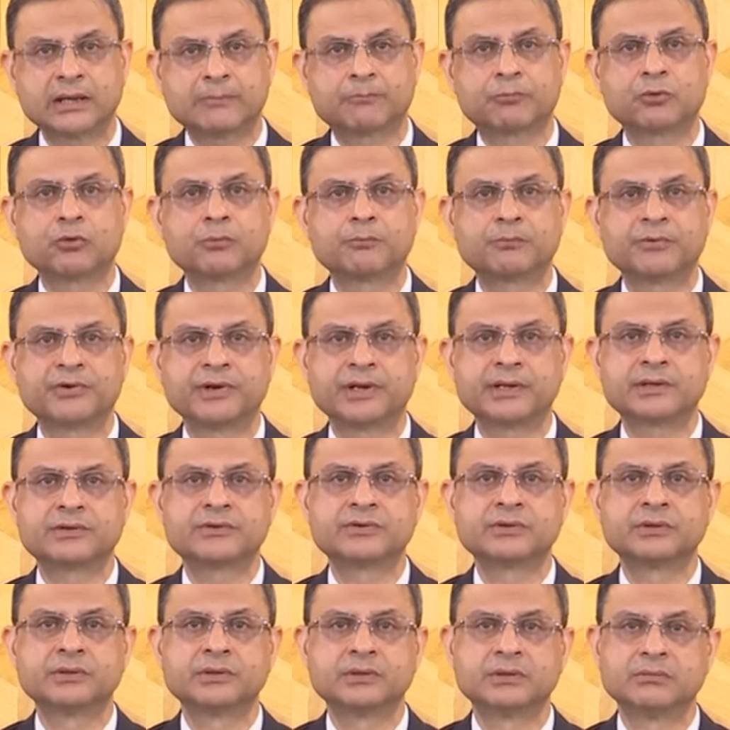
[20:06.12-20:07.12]

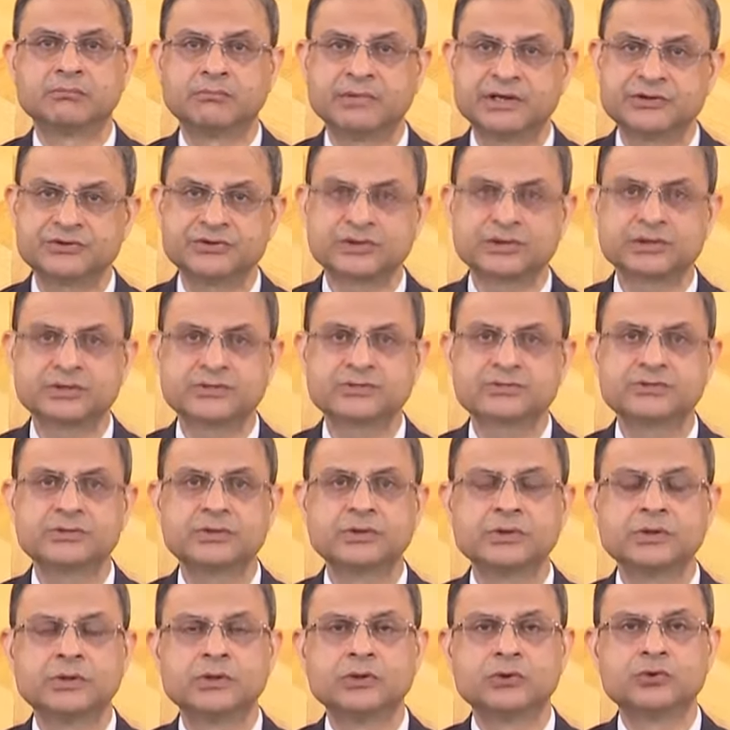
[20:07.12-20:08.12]
appropriate measures
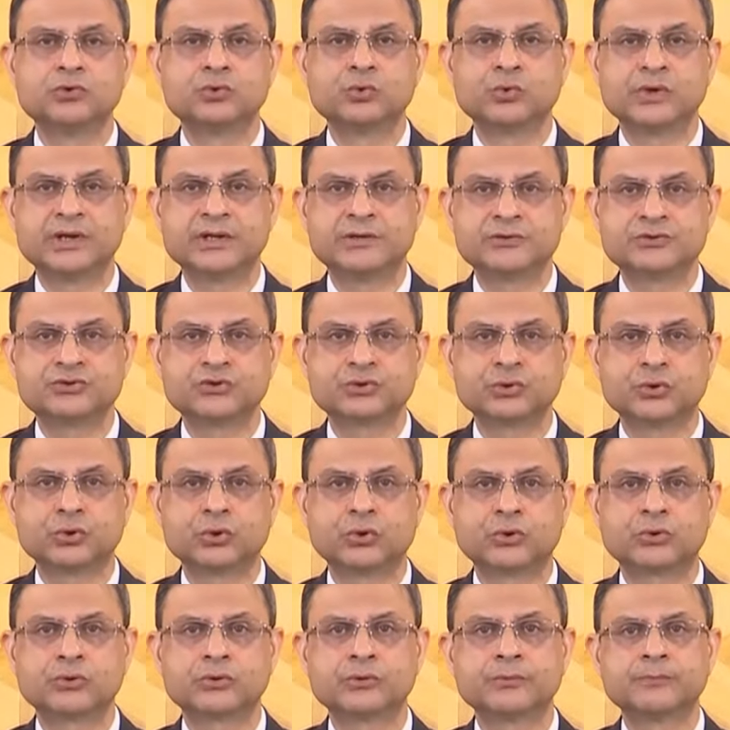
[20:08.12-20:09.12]
to
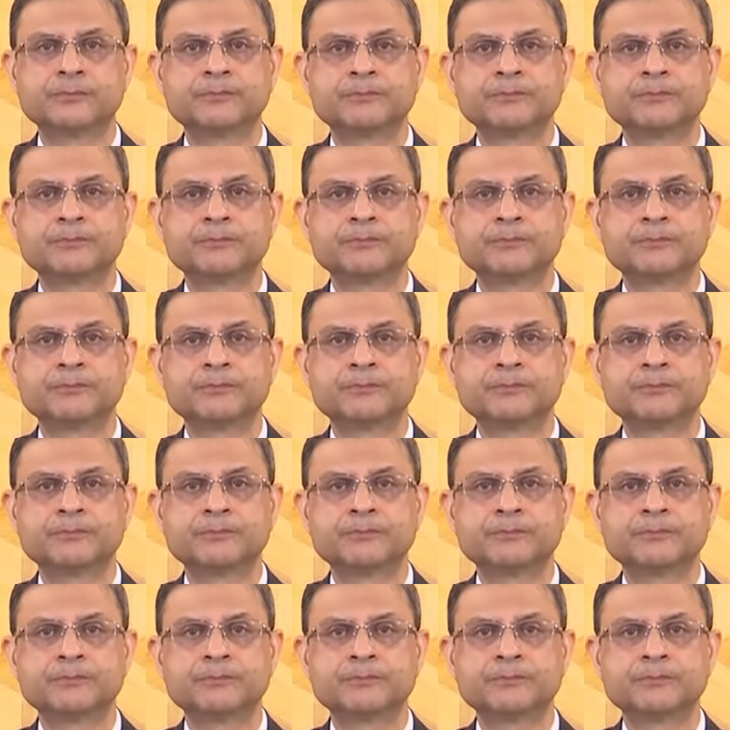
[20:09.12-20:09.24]
ensure